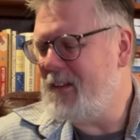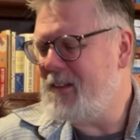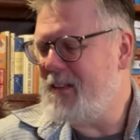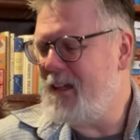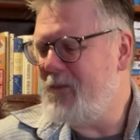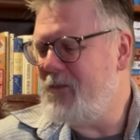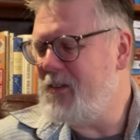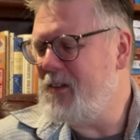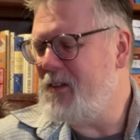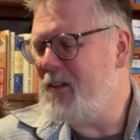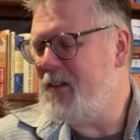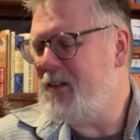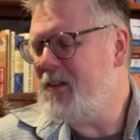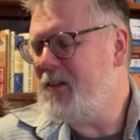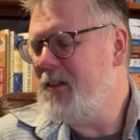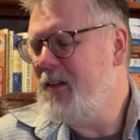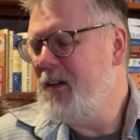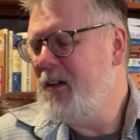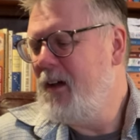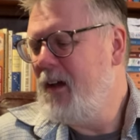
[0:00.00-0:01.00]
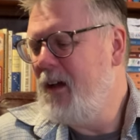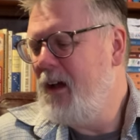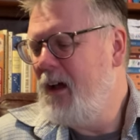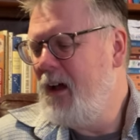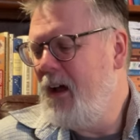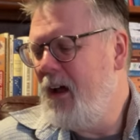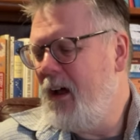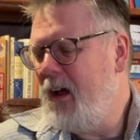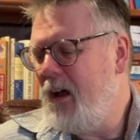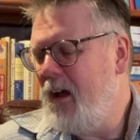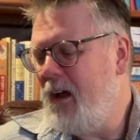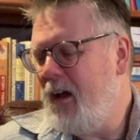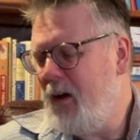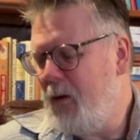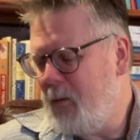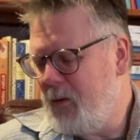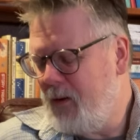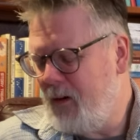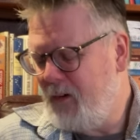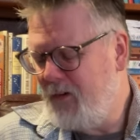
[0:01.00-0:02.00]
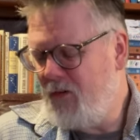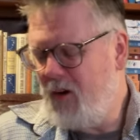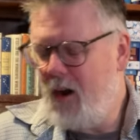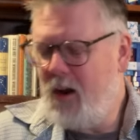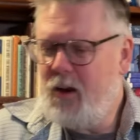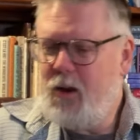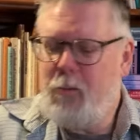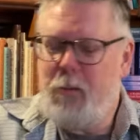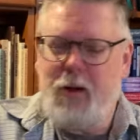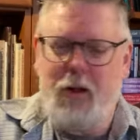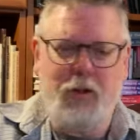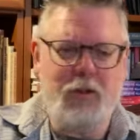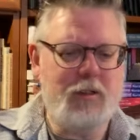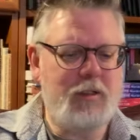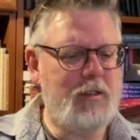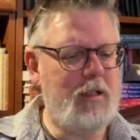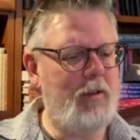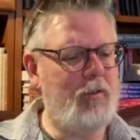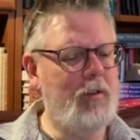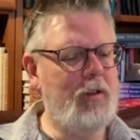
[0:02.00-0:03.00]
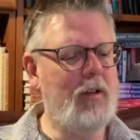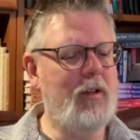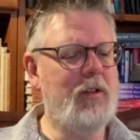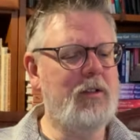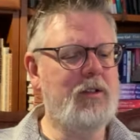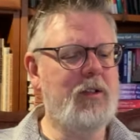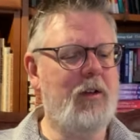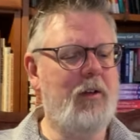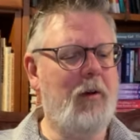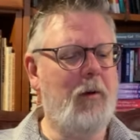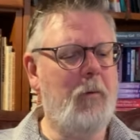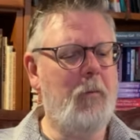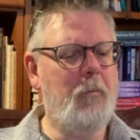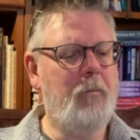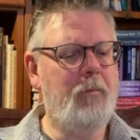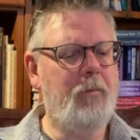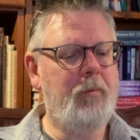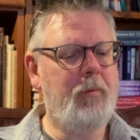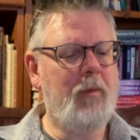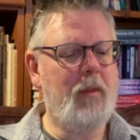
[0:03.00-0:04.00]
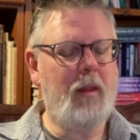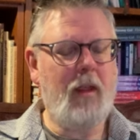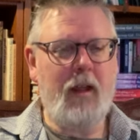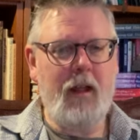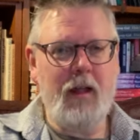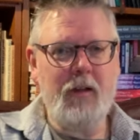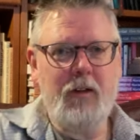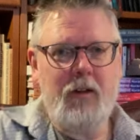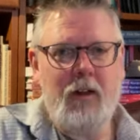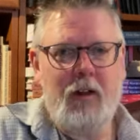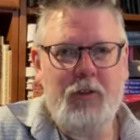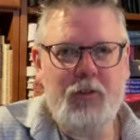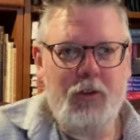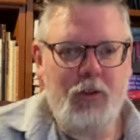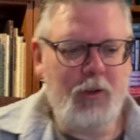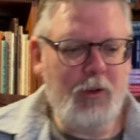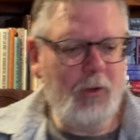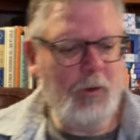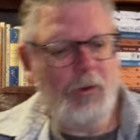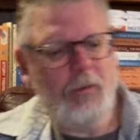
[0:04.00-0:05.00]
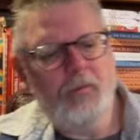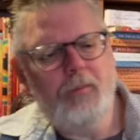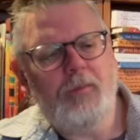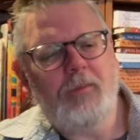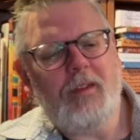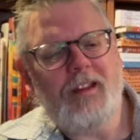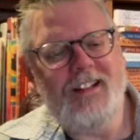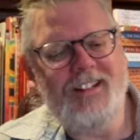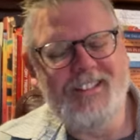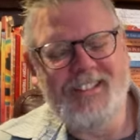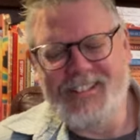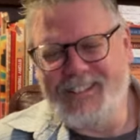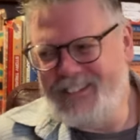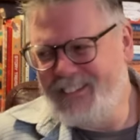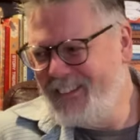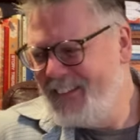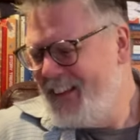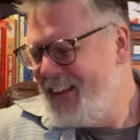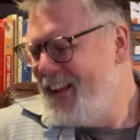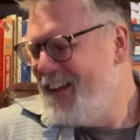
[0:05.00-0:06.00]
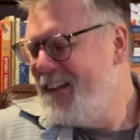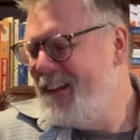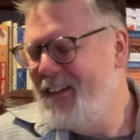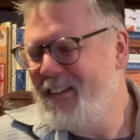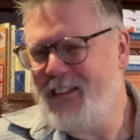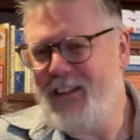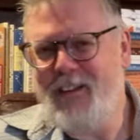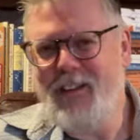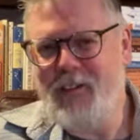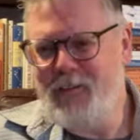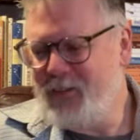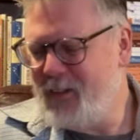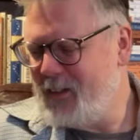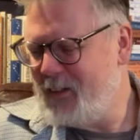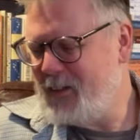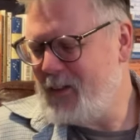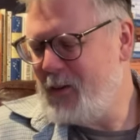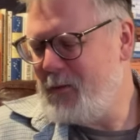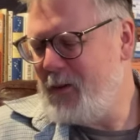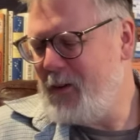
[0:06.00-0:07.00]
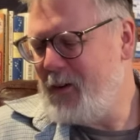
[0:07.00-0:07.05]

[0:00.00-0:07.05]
the 70s, which I read about 7 years ago in an afternoon because I loved it so